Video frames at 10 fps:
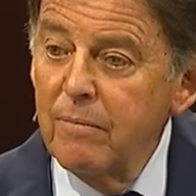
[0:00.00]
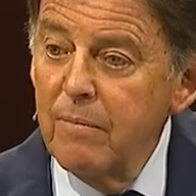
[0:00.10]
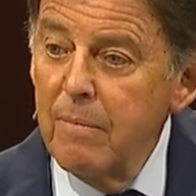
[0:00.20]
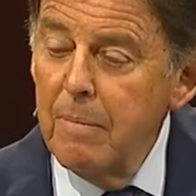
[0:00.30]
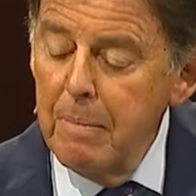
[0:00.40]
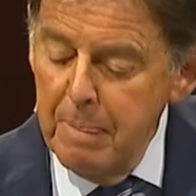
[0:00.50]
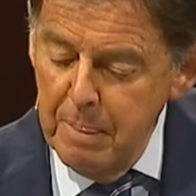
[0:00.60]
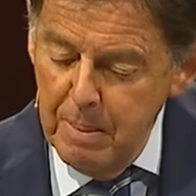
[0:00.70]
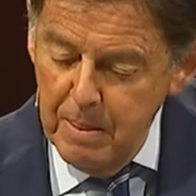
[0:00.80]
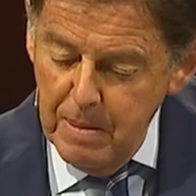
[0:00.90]

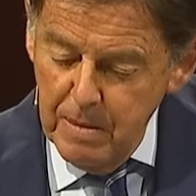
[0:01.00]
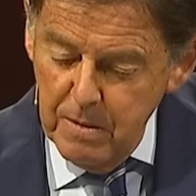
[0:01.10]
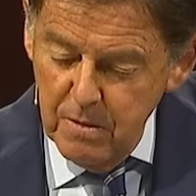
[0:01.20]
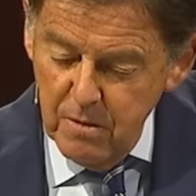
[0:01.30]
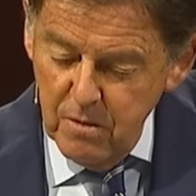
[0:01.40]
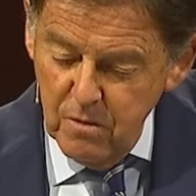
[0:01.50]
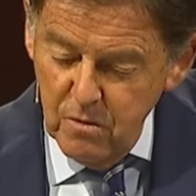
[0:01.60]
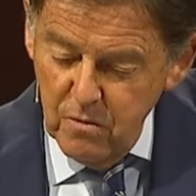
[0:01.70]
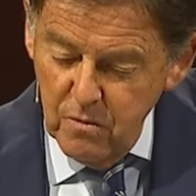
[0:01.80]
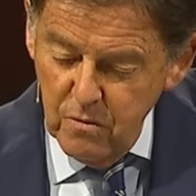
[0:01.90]

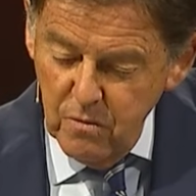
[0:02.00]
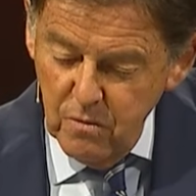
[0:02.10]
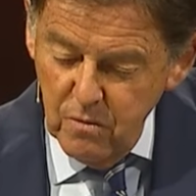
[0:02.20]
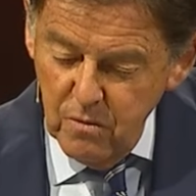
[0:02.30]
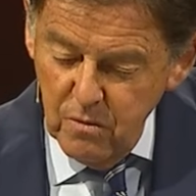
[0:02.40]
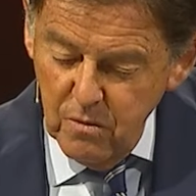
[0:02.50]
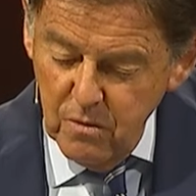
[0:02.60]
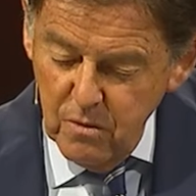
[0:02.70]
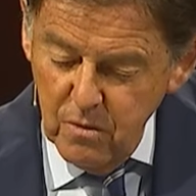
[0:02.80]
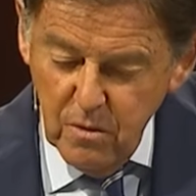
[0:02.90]

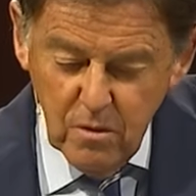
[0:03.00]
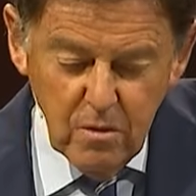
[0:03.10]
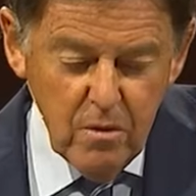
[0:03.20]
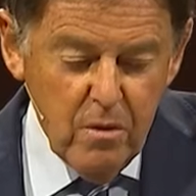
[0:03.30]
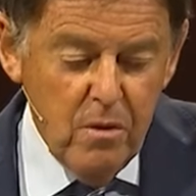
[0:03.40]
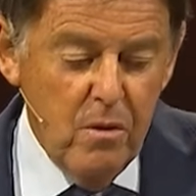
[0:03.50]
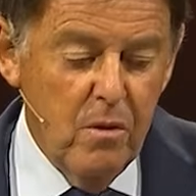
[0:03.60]
Nobody speaks.